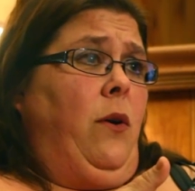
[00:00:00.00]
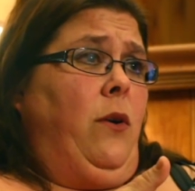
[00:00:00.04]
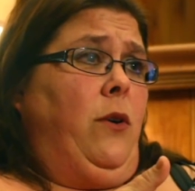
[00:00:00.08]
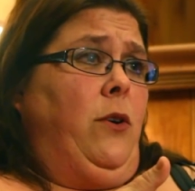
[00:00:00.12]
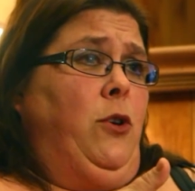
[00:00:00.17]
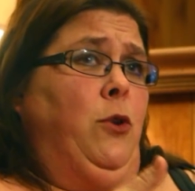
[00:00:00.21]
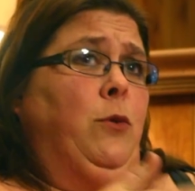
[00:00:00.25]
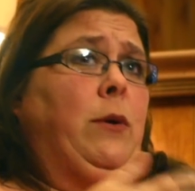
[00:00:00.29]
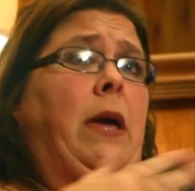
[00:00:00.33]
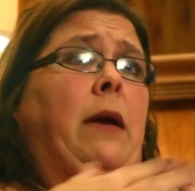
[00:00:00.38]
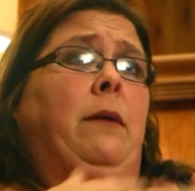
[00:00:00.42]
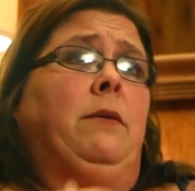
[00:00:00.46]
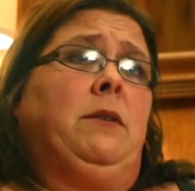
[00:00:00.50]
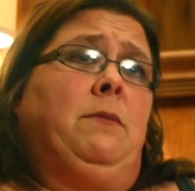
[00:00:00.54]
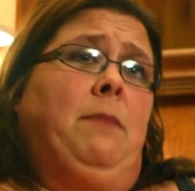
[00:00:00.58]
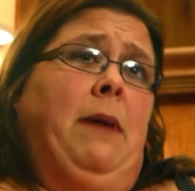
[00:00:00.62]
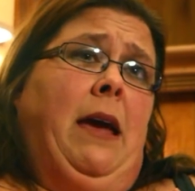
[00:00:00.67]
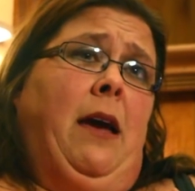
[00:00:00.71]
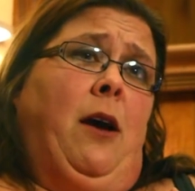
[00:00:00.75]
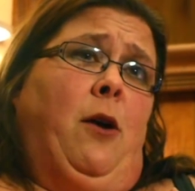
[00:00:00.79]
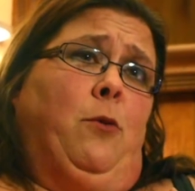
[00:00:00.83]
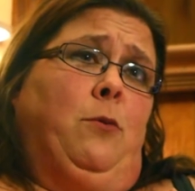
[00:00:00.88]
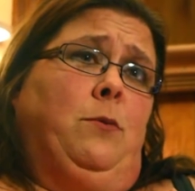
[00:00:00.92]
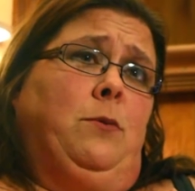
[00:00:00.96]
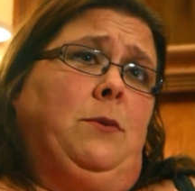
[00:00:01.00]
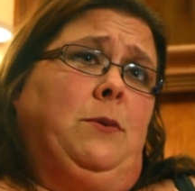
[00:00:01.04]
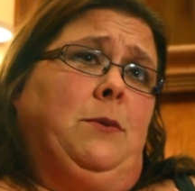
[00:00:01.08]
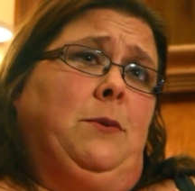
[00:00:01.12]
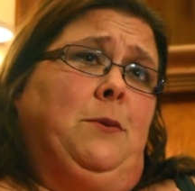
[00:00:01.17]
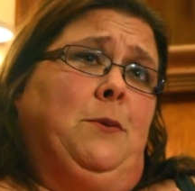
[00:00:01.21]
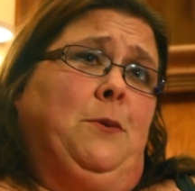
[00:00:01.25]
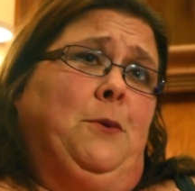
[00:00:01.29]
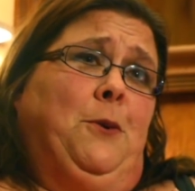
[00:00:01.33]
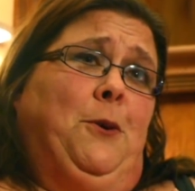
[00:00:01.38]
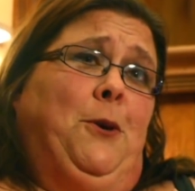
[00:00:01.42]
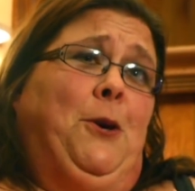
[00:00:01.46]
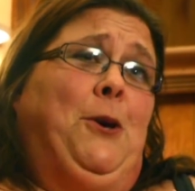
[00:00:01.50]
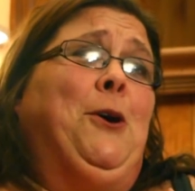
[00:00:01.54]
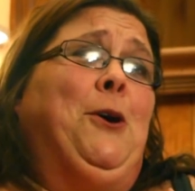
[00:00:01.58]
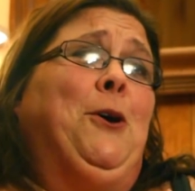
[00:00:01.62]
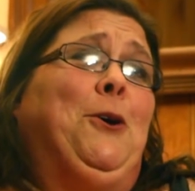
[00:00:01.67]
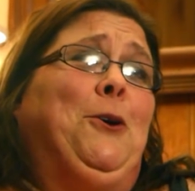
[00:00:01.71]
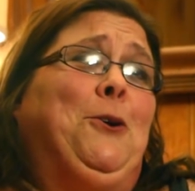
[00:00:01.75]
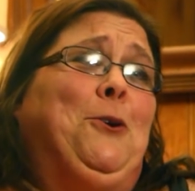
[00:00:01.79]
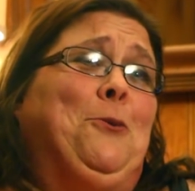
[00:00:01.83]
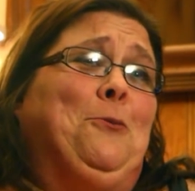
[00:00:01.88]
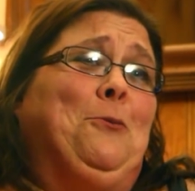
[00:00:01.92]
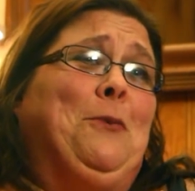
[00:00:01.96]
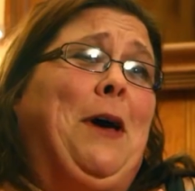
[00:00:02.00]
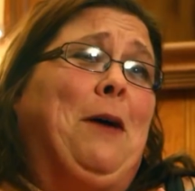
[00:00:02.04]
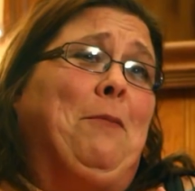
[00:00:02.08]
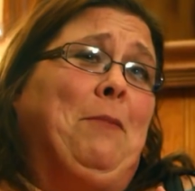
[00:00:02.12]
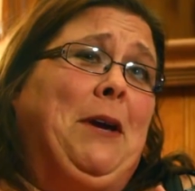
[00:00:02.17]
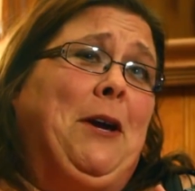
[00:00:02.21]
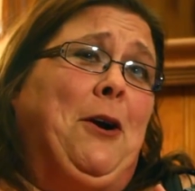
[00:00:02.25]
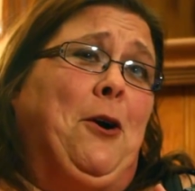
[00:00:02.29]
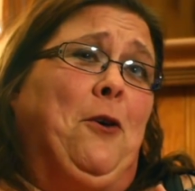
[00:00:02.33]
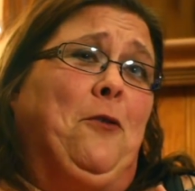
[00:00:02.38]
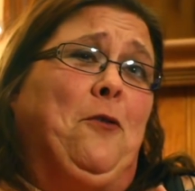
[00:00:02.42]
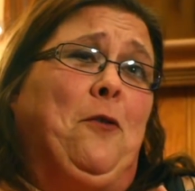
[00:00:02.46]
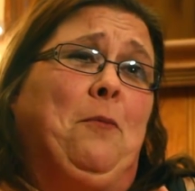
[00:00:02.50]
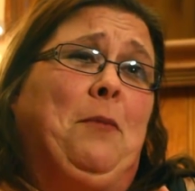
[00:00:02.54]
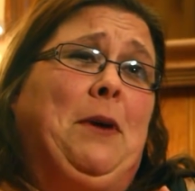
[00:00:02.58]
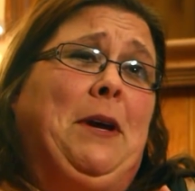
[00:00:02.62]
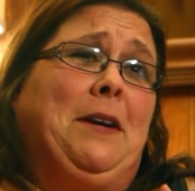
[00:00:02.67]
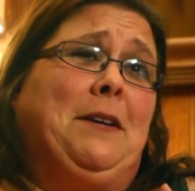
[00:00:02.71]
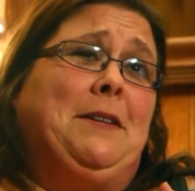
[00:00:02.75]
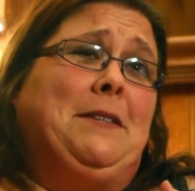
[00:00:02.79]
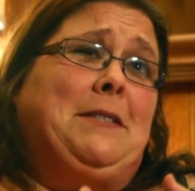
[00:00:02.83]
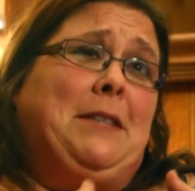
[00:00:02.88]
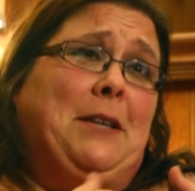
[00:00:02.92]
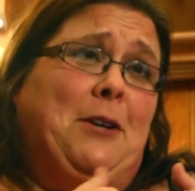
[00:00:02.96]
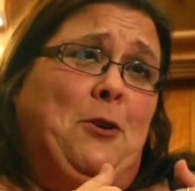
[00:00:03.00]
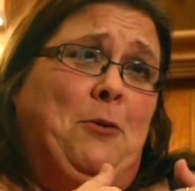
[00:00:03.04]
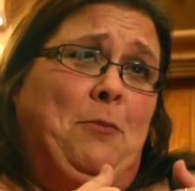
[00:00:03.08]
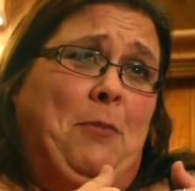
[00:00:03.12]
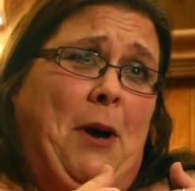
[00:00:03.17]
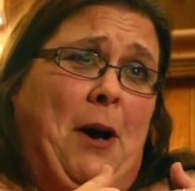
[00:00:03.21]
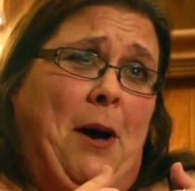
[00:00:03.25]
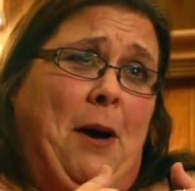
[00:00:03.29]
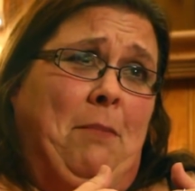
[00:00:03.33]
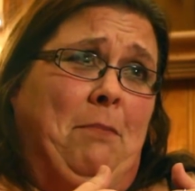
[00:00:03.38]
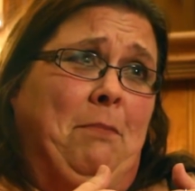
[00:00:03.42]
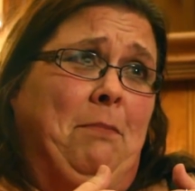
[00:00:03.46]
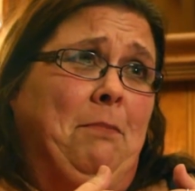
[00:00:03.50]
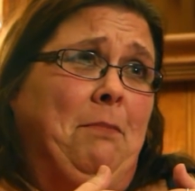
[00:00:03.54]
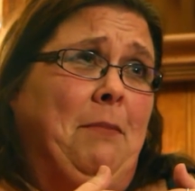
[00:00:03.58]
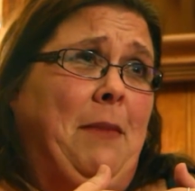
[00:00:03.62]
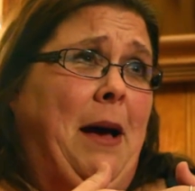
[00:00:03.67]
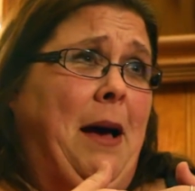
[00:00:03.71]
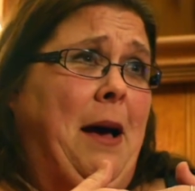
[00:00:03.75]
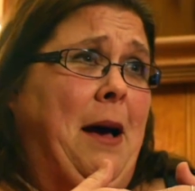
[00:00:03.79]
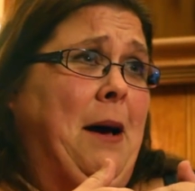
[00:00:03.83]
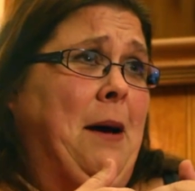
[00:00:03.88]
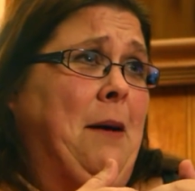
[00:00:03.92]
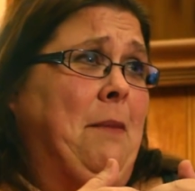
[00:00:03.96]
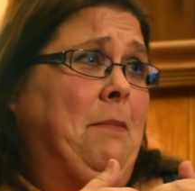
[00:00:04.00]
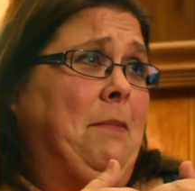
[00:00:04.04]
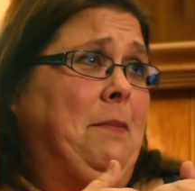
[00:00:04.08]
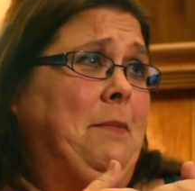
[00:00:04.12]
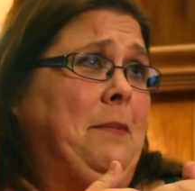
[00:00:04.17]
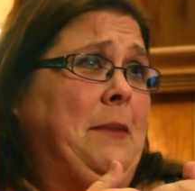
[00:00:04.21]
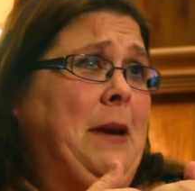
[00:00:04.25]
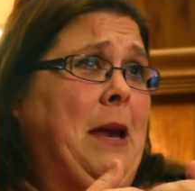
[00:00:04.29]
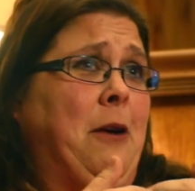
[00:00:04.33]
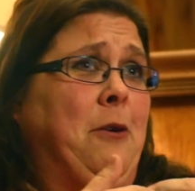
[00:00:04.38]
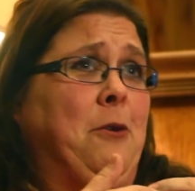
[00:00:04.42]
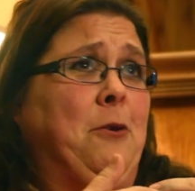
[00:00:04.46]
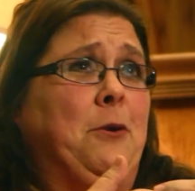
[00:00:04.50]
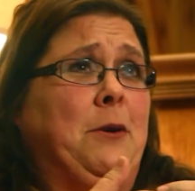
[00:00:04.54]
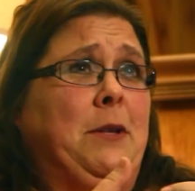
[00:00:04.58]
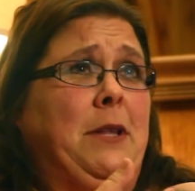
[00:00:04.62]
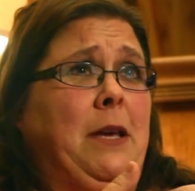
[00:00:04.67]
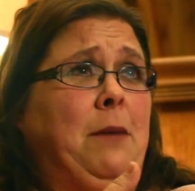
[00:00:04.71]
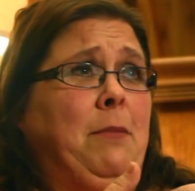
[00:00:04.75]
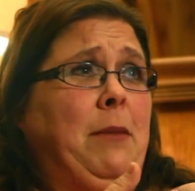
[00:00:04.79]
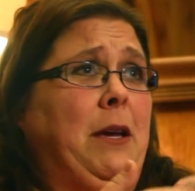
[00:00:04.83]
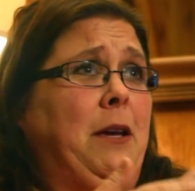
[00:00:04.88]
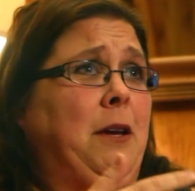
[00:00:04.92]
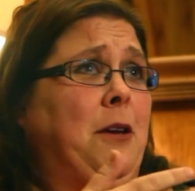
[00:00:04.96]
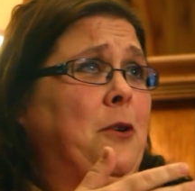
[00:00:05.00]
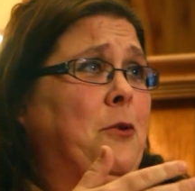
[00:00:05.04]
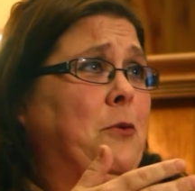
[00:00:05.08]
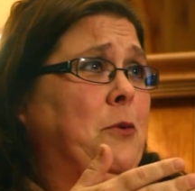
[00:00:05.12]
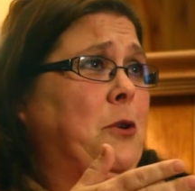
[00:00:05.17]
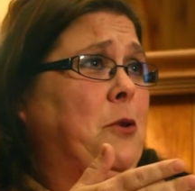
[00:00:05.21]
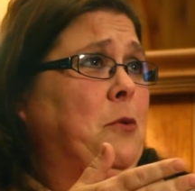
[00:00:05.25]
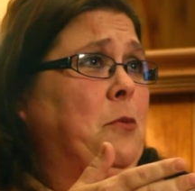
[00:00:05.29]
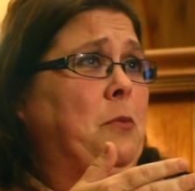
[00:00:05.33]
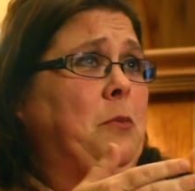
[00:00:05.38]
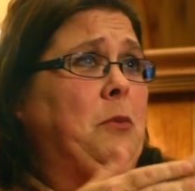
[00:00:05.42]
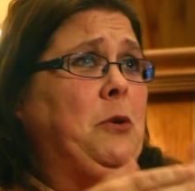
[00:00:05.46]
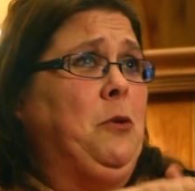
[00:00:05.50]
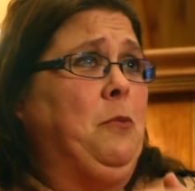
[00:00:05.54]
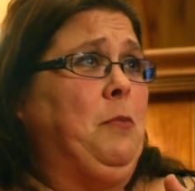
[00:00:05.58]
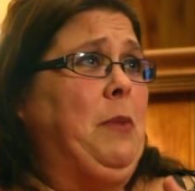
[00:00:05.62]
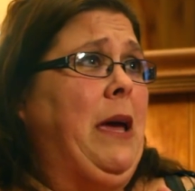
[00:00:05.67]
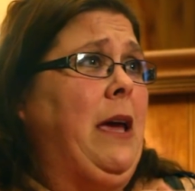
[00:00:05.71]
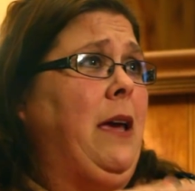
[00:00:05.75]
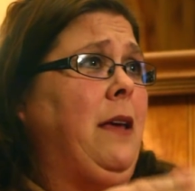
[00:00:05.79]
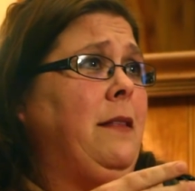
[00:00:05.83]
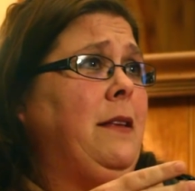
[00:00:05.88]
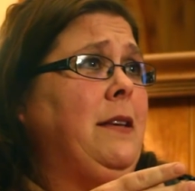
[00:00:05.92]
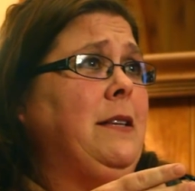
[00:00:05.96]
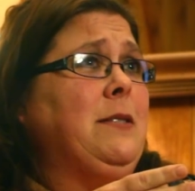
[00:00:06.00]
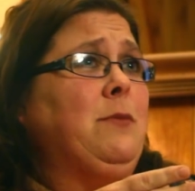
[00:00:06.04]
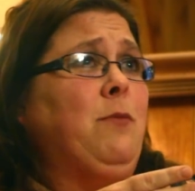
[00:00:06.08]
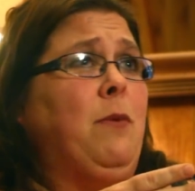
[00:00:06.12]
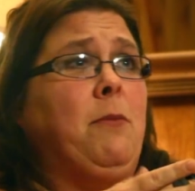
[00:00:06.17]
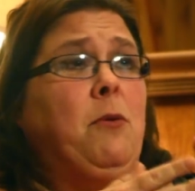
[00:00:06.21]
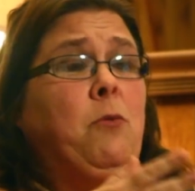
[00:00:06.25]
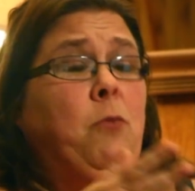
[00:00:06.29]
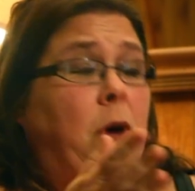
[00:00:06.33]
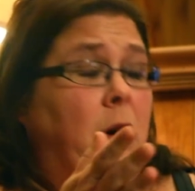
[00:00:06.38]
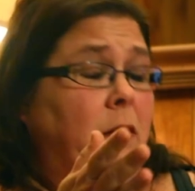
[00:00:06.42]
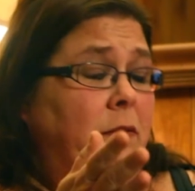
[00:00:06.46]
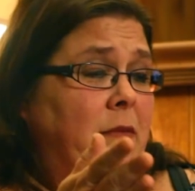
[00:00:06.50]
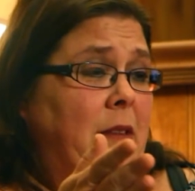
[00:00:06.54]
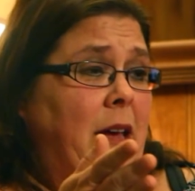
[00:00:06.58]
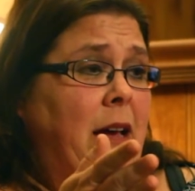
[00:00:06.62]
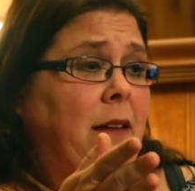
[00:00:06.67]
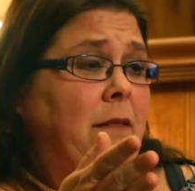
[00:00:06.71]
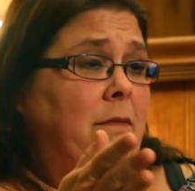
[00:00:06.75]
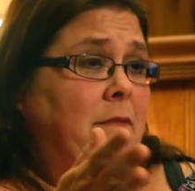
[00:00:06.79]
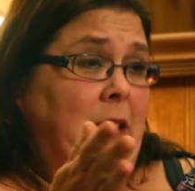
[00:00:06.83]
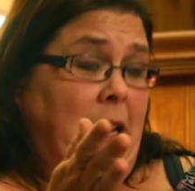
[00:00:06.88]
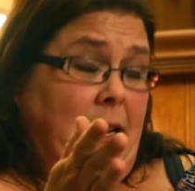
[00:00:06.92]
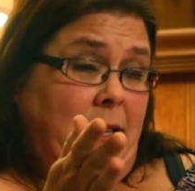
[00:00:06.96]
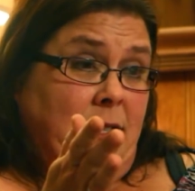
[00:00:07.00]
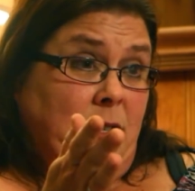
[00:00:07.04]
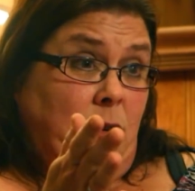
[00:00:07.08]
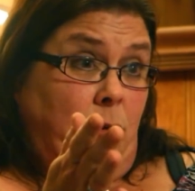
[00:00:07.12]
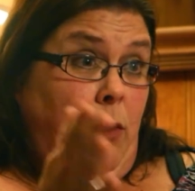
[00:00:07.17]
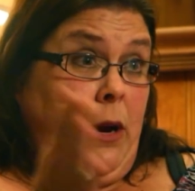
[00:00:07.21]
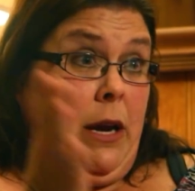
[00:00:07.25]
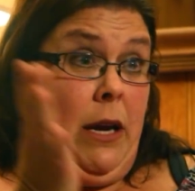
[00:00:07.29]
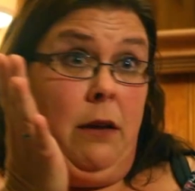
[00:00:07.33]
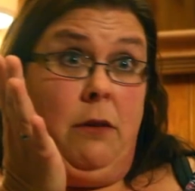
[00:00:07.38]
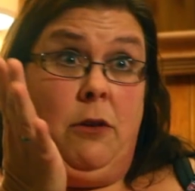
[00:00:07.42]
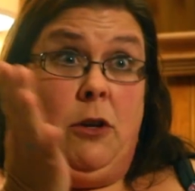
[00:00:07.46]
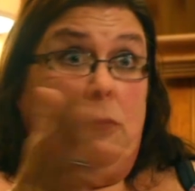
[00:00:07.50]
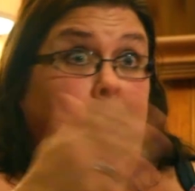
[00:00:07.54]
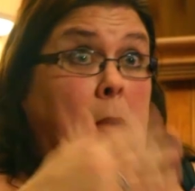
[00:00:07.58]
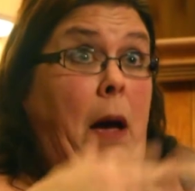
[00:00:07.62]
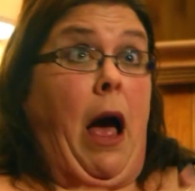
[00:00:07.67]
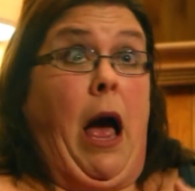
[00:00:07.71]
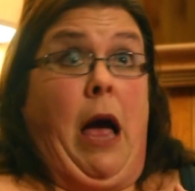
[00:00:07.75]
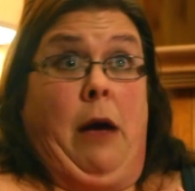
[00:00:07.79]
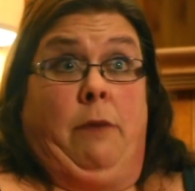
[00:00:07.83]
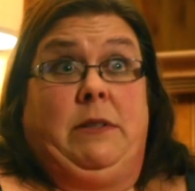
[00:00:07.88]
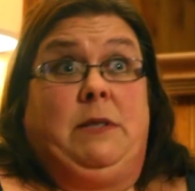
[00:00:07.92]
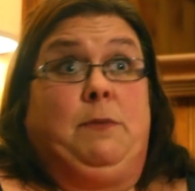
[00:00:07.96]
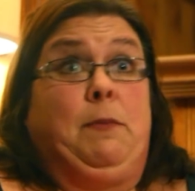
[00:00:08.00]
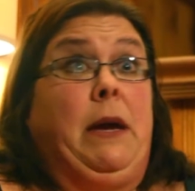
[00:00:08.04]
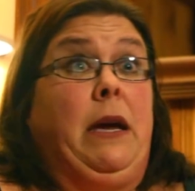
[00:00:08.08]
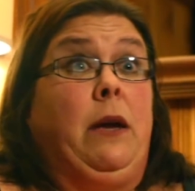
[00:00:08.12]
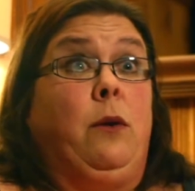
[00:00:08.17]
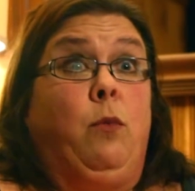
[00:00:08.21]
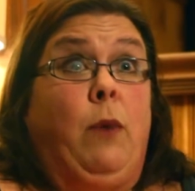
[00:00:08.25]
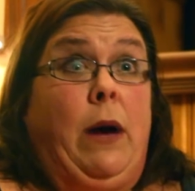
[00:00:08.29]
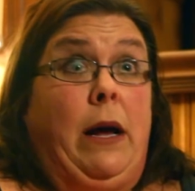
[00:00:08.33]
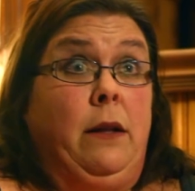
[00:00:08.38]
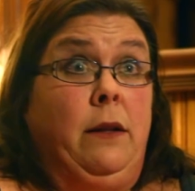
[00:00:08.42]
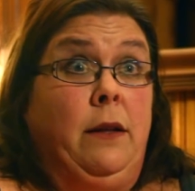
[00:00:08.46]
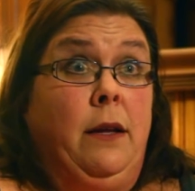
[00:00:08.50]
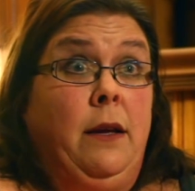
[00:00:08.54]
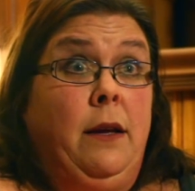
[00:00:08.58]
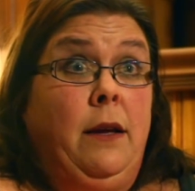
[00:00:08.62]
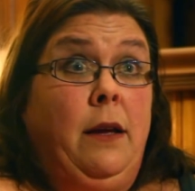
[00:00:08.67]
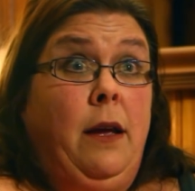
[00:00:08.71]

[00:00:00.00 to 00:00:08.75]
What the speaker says: you came to my house, you let me go for being a single mom. Now you're claiming you pay these women well, and that's great. I was paid well.